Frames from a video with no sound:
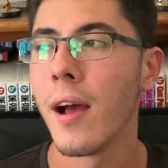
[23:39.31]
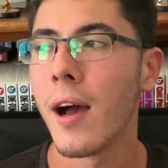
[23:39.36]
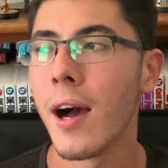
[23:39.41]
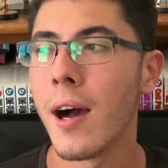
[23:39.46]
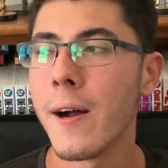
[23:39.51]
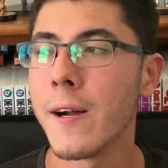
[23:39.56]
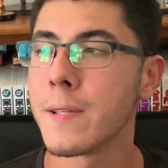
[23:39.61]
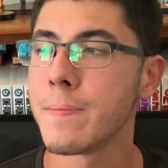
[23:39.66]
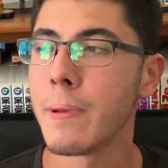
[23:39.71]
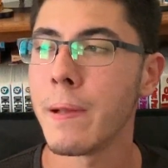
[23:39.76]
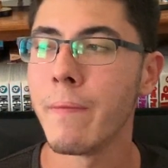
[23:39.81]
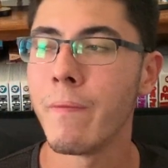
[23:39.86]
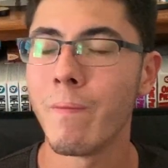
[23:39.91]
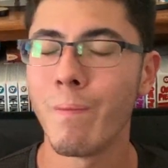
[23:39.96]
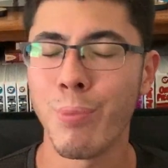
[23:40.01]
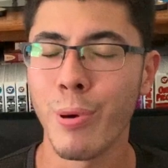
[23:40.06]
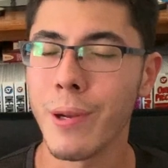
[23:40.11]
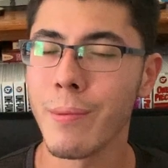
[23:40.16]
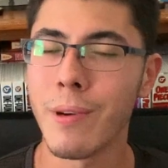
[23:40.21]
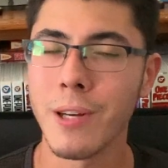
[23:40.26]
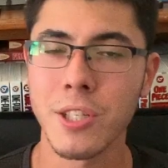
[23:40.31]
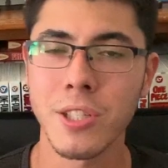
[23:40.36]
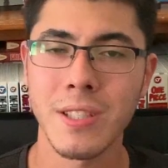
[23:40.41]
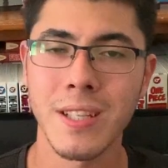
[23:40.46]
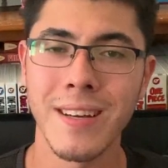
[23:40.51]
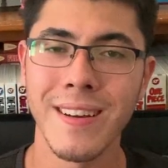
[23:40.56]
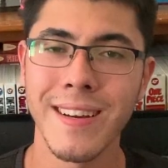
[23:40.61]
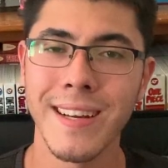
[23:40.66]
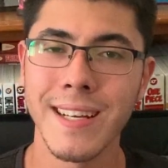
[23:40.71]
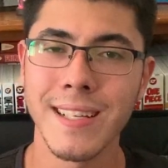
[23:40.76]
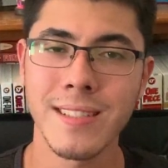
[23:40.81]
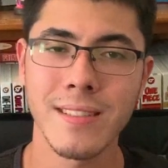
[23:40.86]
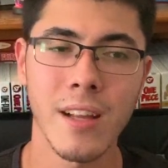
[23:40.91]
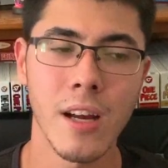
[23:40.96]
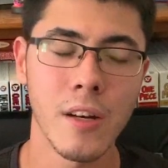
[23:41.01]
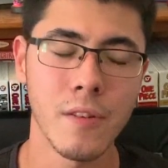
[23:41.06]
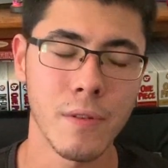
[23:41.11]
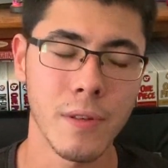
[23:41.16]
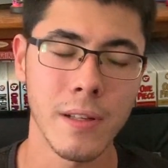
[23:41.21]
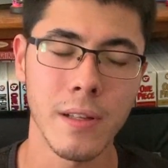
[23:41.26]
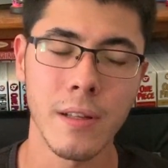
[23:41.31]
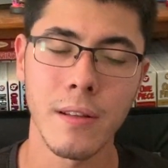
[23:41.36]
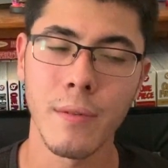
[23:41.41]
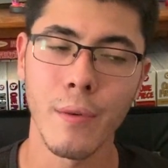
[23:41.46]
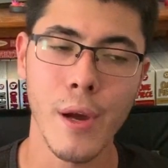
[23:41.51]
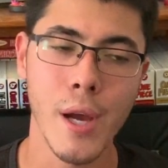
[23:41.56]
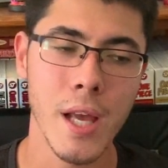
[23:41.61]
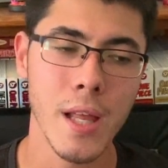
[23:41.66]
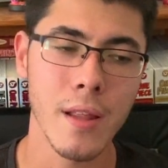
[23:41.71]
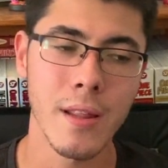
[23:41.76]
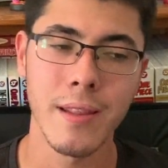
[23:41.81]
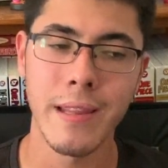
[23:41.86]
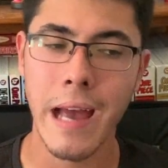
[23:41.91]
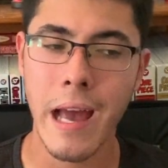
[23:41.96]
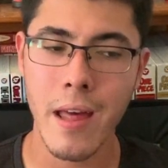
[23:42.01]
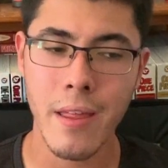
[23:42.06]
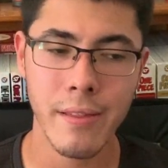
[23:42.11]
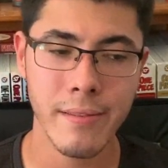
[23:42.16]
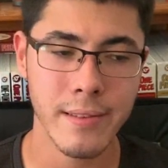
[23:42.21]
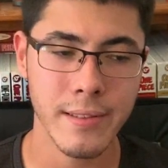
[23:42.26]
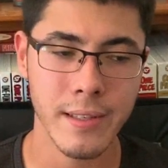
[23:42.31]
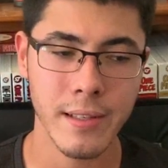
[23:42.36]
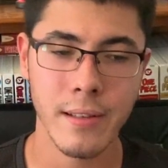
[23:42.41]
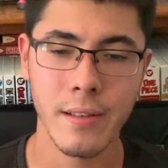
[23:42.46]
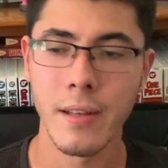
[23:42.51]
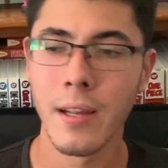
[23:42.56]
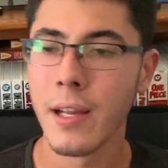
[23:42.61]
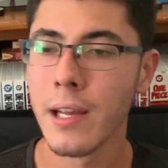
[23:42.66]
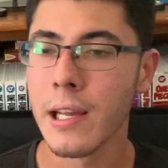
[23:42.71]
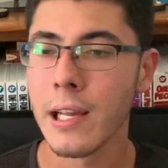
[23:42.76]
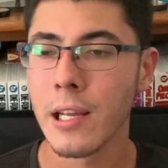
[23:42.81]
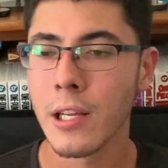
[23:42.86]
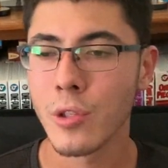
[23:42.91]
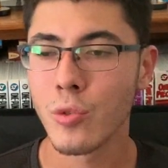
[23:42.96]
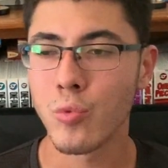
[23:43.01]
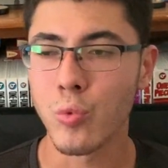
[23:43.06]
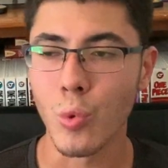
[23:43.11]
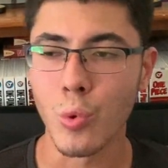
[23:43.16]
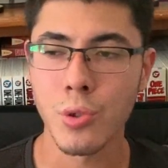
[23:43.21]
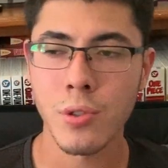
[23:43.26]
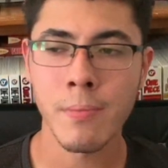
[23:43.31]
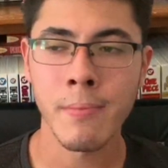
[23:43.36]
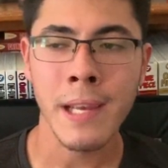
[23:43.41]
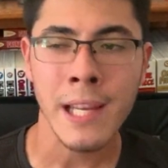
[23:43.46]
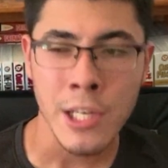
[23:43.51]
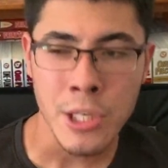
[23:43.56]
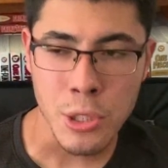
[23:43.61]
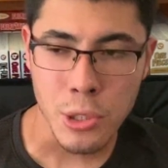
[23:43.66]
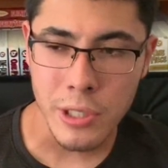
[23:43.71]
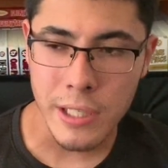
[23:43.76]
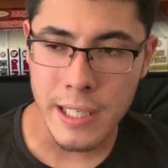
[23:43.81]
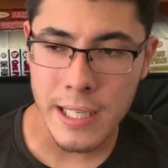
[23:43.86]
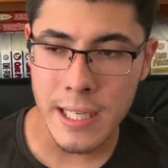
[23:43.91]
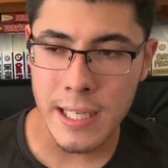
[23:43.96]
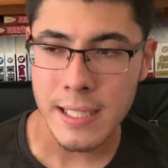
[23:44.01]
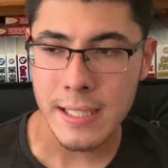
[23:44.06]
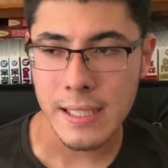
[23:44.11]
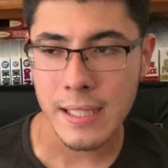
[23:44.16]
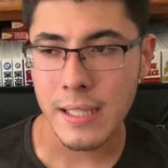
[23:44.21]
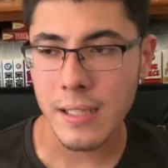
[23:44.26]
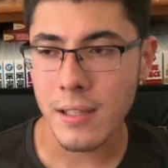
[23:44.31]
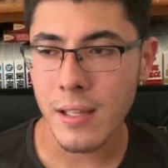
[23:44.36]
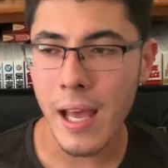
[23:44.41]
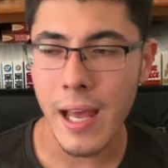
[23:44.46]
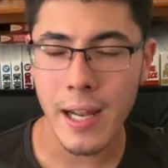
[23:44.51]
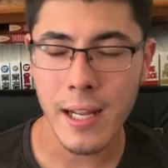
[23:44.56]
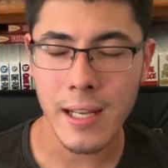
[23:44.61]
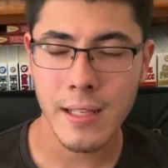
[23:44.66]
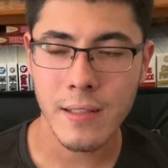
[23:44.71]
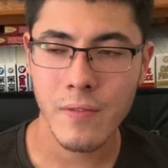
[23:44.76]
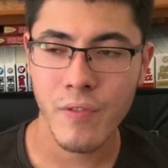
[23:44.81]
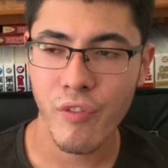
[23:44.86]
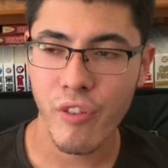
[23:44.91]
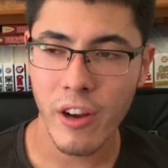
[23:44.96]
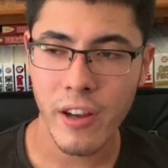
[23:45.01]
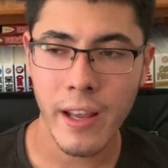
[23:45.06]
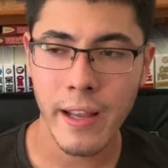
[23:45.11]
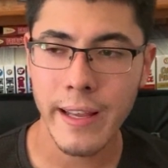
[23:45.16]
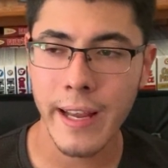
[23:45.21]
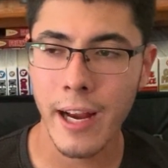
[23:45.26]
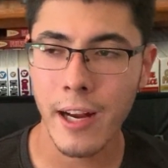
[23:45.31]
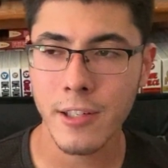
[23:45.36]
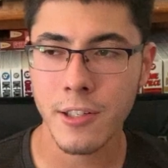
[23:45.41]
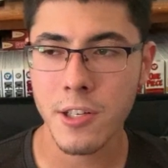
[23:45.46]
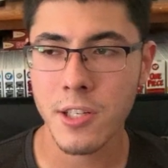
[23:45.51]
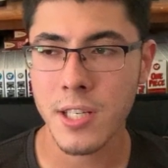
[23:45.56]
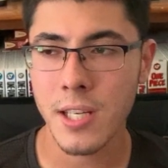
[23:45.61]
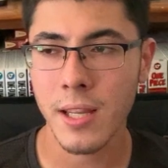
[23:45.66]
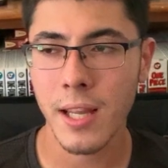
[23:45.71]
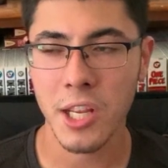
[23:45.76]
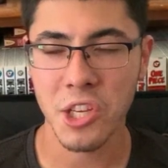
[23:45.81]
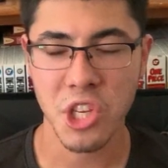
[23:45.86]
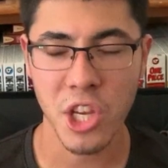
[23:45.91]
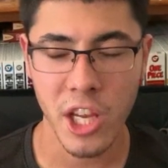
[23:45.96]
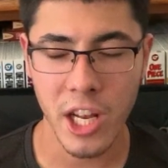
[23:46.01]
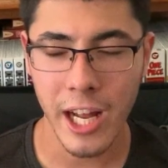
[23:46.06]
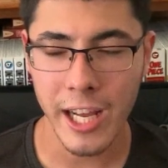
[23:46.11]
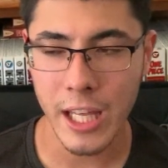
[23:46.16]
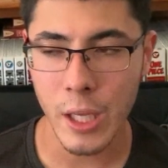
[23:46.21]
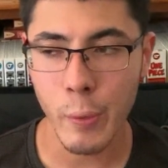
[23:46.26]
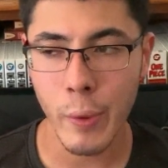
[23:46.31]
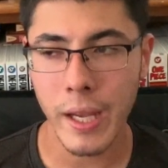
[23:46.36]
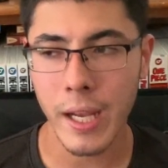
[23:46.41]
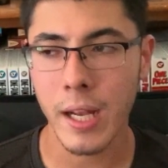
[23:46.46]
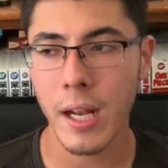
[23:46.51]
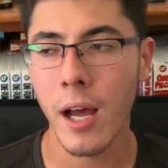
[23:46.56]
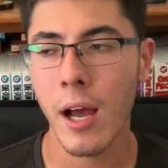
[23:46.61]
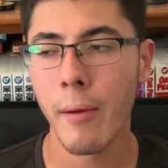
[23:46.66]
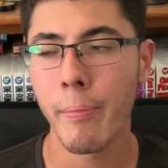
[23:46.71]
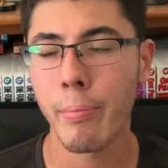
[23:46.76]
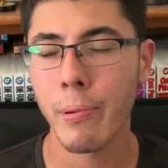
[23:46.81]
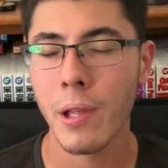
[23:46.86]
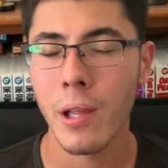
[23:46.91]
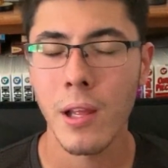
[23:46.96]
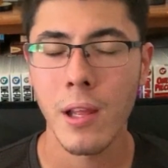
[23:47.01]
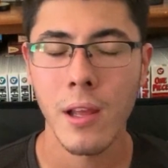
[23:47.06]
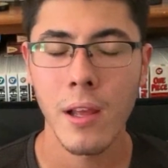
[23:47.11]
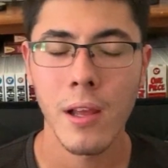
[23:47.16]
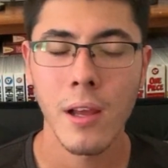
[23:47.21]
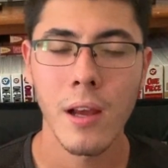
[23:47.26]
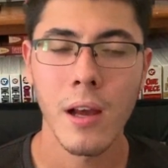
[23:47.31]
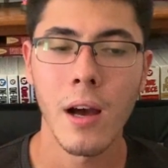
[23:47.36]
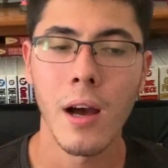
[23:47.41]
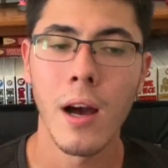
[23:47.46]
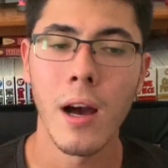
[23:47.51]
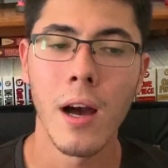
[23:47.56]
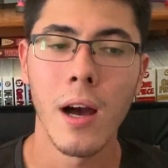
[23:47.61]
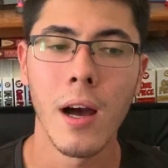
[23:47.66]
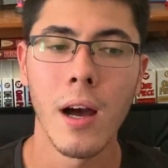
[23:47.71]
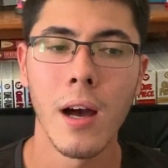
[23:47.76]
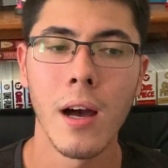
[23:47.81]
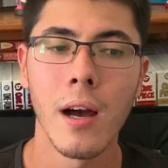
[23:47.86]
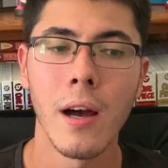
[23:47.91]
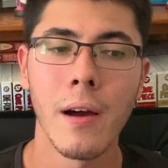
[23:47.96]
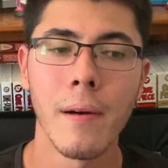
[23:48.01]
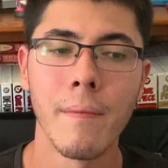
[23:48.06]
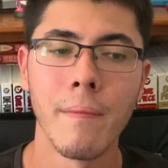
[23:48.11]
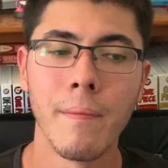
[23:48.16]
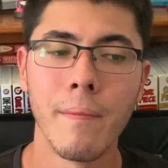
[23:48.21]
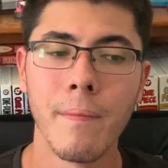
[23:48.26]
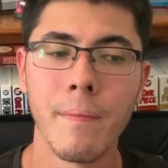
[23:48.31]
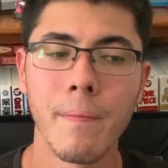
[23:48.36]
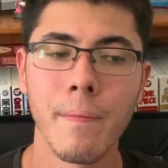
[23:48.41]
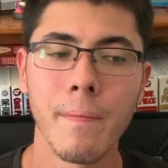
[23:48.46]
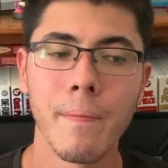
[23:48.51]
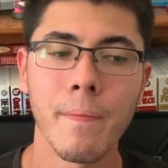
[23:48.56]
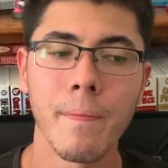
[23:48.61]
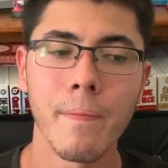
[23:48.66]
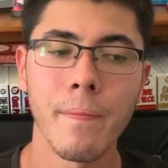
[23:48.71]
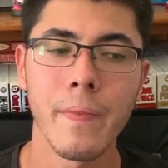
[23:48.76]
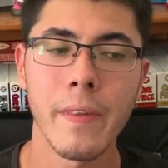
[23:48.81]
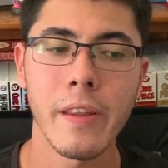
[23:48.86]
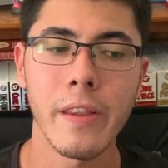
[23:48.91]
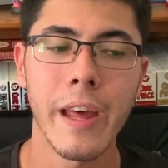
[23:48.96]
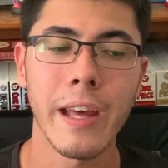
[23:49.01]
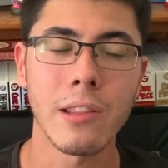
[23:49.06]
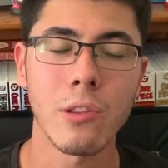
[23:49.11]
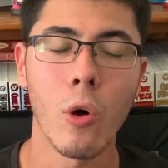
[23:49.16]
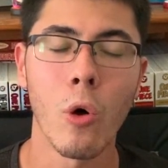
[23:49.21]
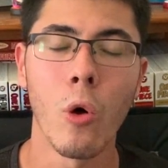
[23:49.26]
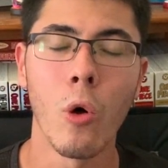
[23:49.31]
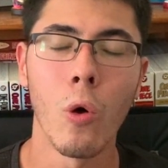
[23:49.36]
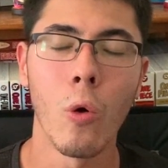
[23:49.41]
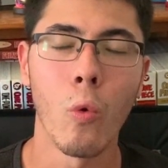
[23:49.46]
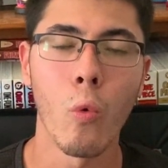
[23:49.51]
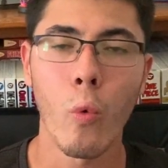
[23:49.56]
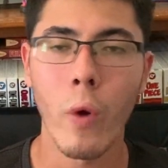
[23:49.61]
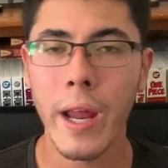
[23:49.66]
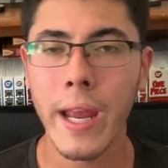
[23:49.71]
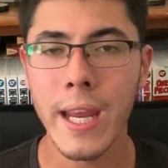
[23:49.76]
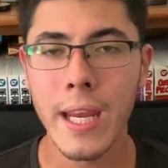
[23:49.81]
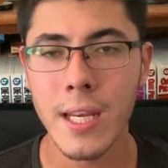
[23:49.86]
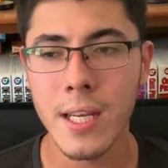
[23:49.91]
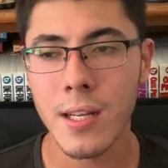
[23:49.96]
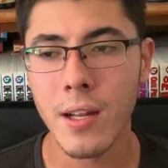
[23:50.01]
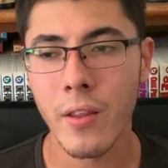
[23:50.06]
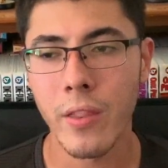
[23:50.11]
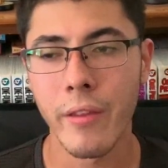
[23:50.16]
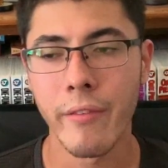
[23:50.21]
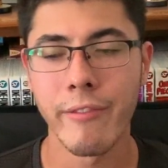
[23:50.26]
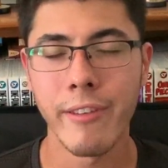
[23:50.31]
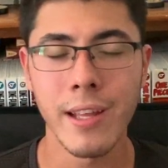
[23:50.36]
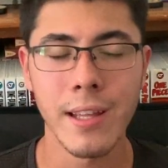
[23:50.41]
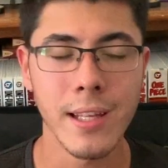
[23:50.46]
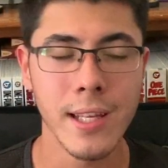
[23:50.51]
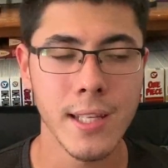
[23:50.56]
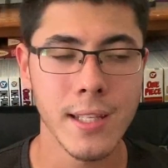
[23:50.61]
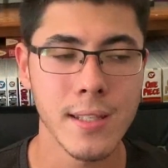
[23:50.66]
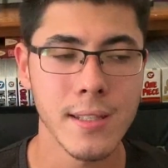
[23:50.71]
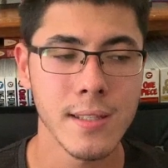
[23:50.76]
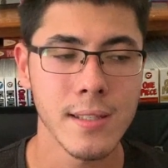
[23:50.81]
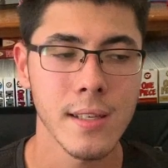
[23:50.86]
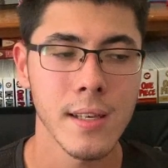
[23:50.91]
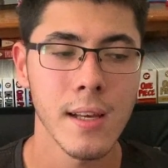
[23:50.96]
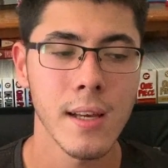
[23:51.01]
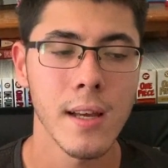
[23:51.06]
It's been pretty much serious stuff with like deaths and gruesome injuries and a lot of fucking character shit like Shigaraki waking up, and like the whole raid on the villains.